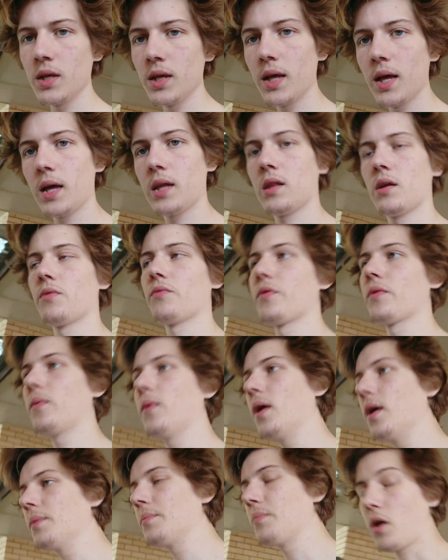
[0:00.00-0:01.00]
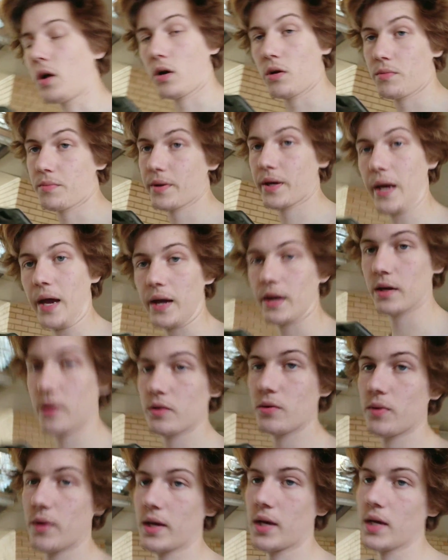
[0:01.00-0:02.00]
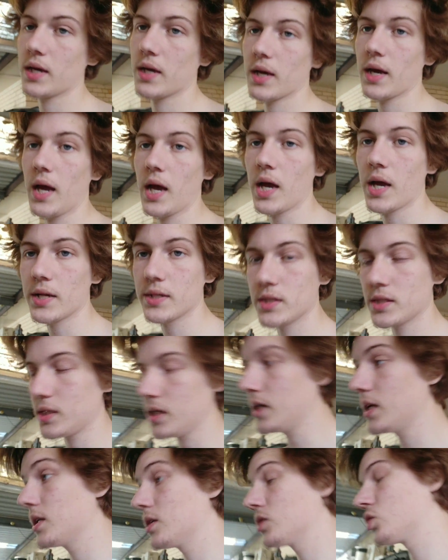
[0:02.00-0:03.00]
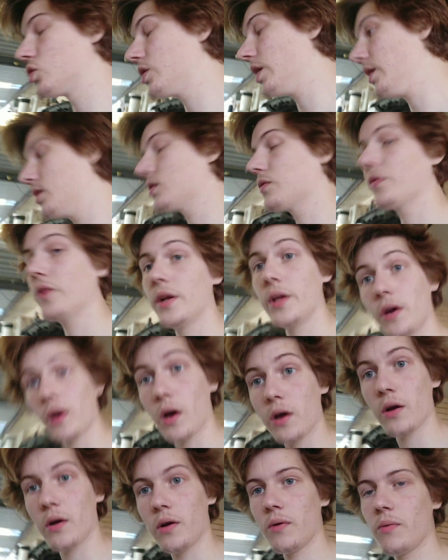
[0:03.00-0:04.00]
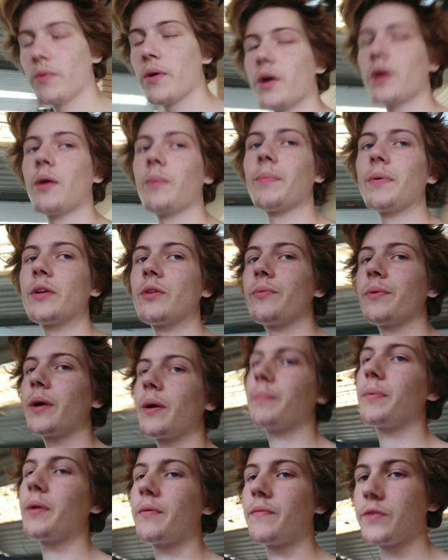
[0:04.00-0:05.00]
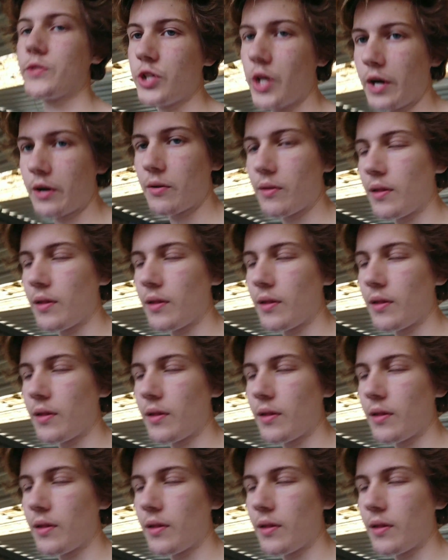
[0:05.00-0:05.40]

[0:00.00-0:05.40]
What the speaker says: Hello everyone, Michael Mechanical here, and in today's video we're going to be doing a bit of a channel